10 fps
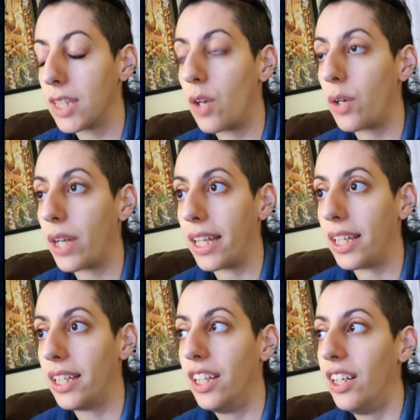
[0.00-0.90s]
Okay.
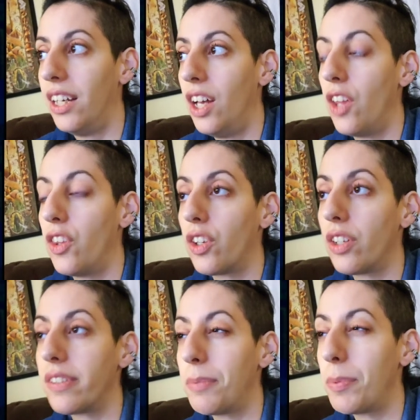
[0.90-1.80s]
There are
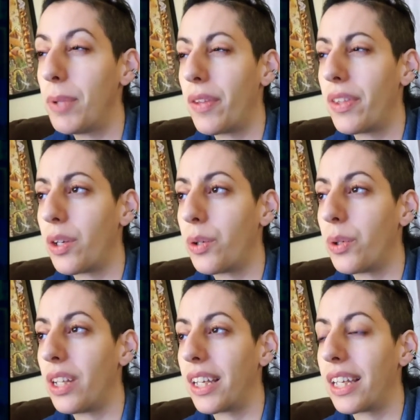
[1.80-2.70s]
some people out there who are like,